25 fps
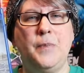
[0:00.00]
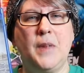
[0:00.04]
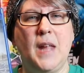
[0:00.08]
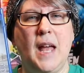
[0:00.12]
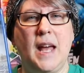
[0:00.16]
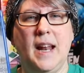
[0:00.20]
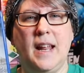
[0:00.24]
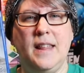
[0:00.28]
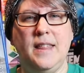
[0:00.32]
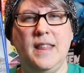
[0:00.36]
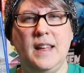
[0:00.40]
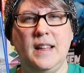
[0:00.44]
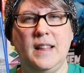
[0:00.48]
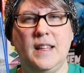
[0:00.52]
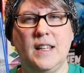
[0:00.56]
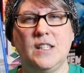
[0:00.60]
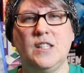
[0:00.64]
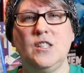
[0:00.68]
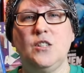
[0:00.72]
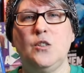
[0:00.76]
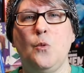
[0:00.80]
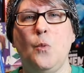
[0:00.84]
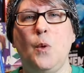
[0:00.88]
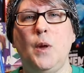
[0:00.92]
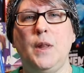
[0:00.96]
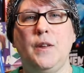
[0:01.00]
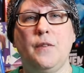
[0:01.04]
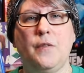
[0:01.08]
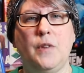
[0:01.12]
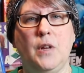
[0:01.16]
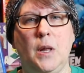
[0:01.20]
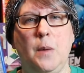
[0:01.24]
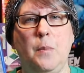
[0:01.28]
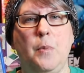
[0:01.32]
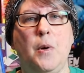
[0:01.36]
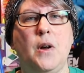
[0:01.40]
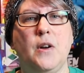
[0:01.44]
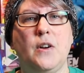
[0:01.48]
And I think this is the one that
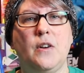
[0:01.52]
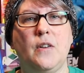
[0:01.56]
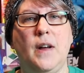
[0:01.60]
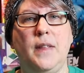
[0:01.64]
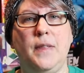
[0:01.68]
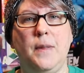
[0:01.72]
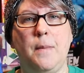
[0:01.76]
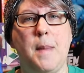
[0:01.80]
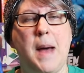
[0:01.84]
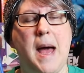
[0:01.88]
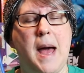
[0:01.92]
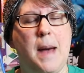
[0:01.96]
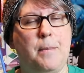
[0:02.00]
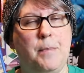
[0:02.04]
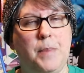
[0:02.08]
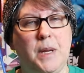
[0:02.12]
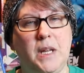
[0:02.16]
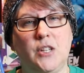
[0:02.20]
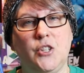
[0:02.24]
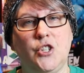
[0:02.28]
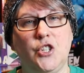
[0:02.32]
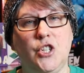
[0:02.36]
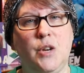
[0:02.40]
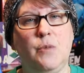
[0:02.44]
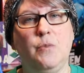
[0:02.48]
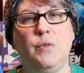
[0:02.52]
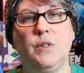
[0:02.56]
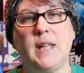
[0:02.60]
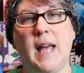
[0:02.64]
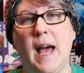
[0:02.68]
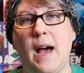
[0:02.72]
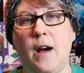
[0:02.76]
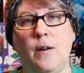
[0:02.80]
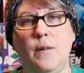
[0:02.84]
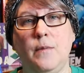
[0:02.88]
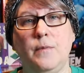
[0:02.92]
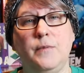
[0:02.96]
really put her on the map because she was out,